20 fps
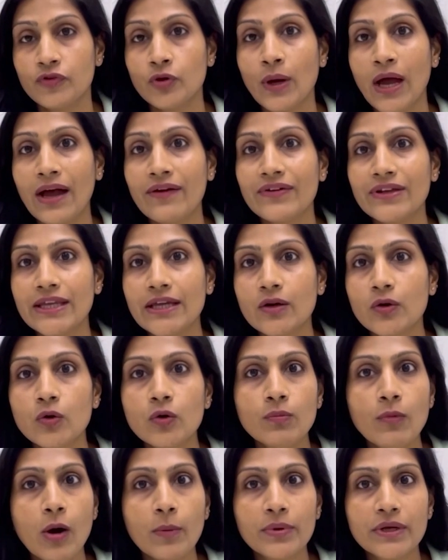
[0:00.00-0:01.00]
you have any
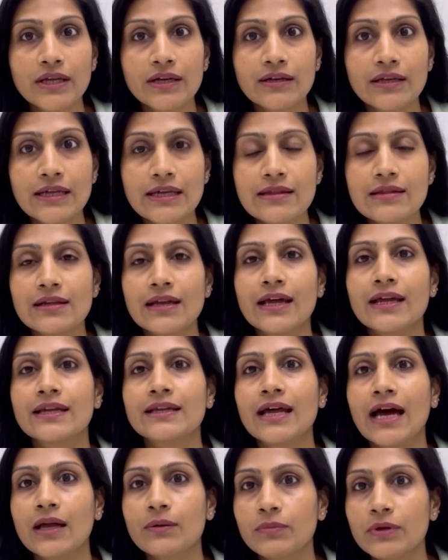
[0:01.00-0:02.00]
comorbidities like
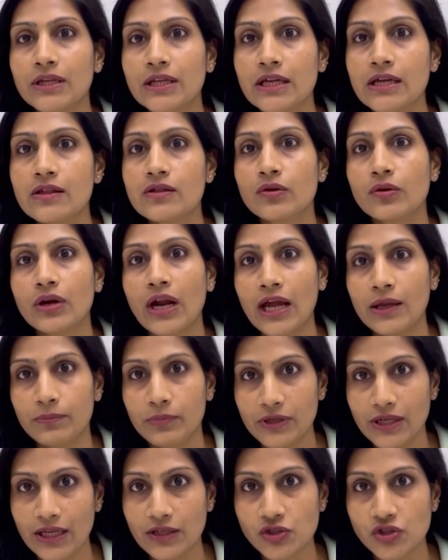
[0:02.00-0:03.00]
diabetes or
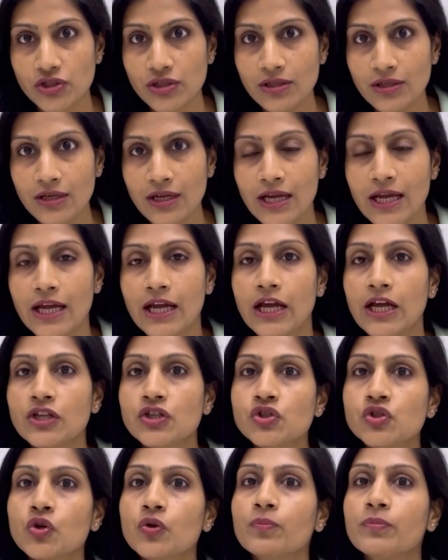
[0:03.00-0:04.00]
hypertension, it
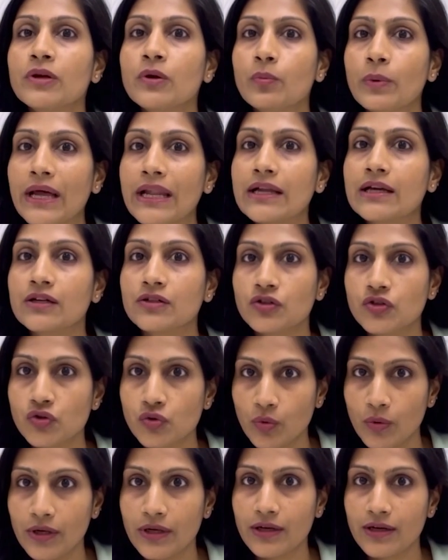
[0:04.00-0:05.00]
should be well
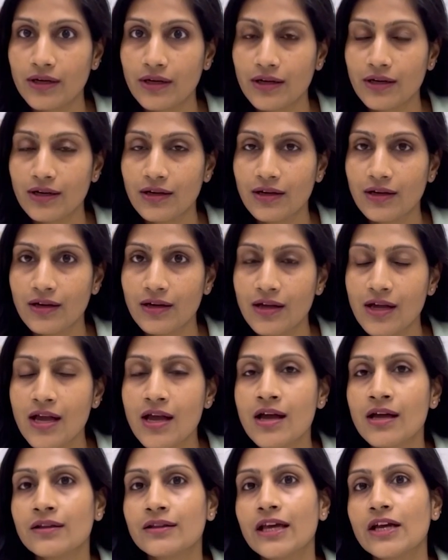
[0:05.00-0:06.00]
controlled.
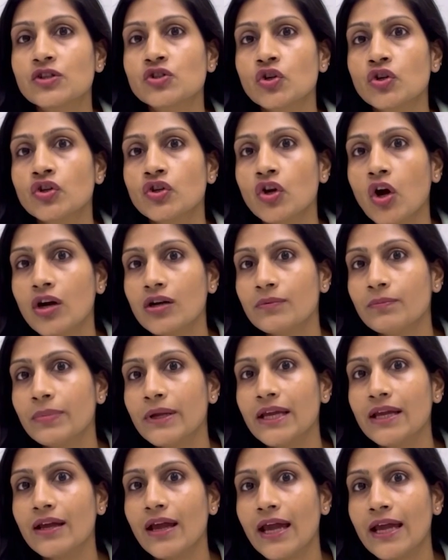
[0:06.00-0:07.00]
There should not
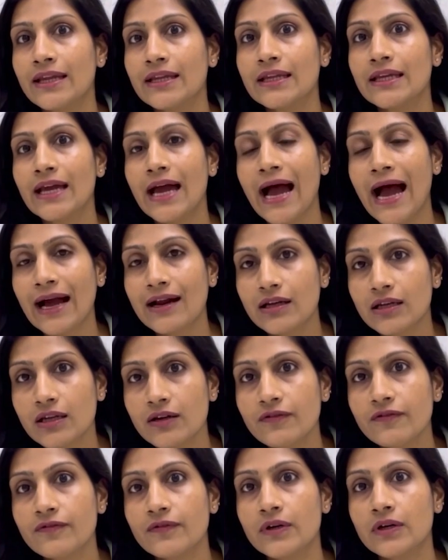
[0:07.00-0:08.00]
be any
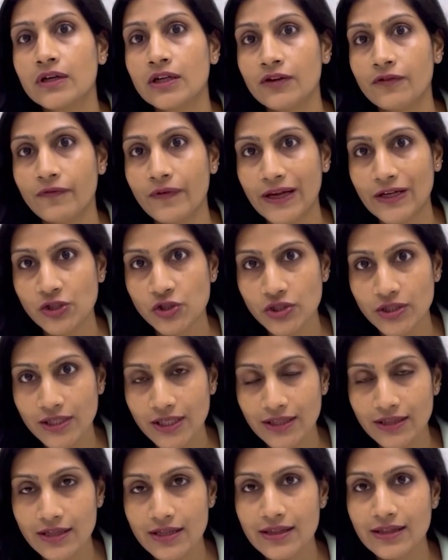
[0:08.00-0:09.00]
active infection
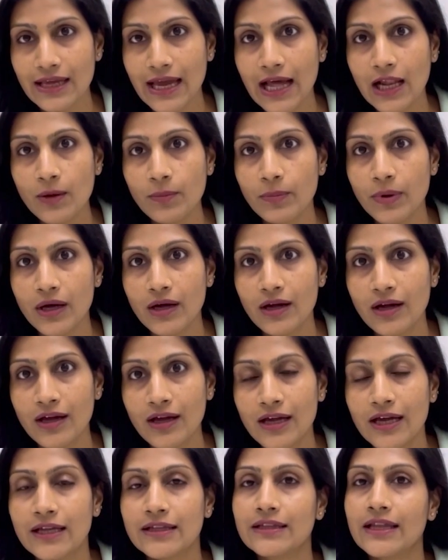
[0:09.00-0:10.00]
in the scalp.
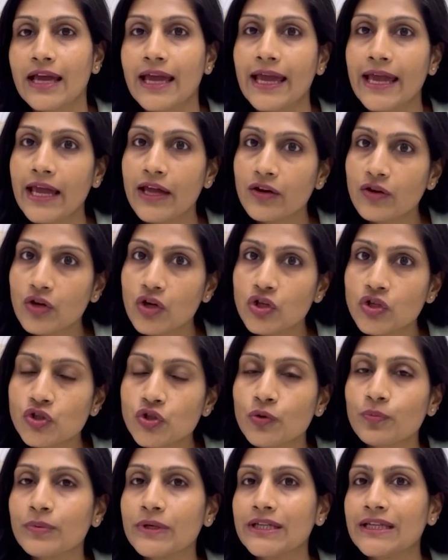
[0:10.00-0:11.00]
The hair
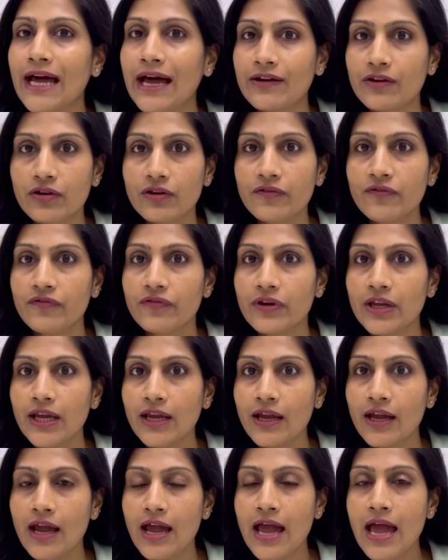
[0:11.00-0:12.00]
should be dandruff
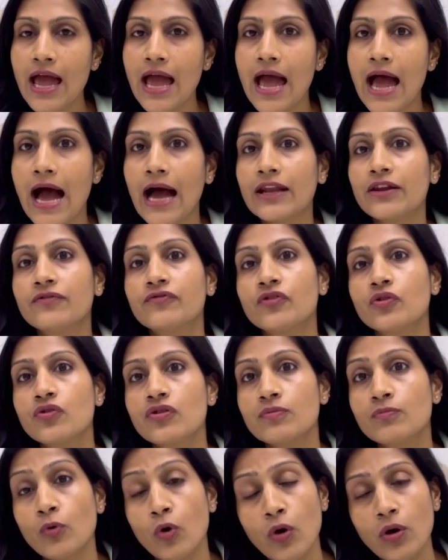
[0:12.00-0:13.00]
free. And if you
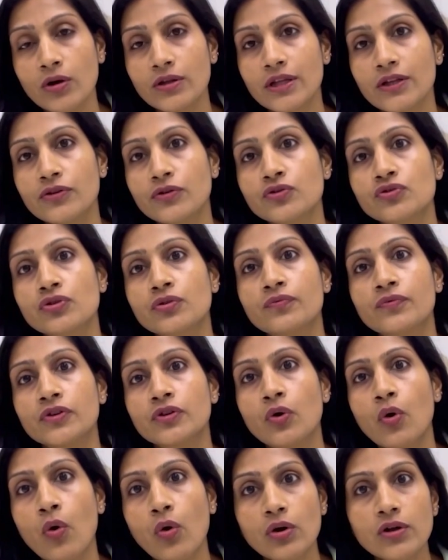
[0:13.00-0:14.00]
smoke, then you should
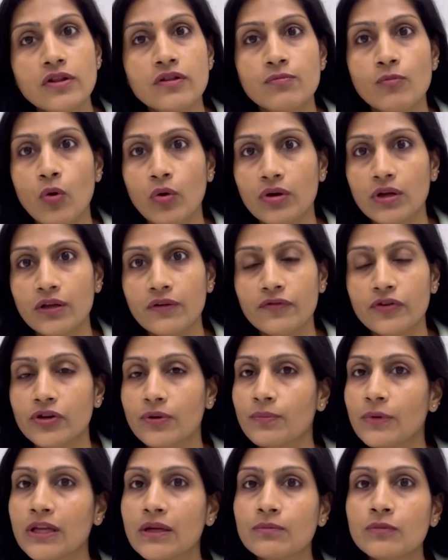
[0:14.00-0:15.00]
withhold smoking for a
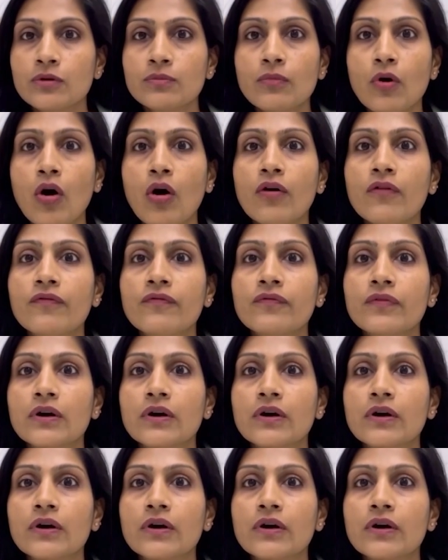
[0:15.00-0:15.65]
minimum of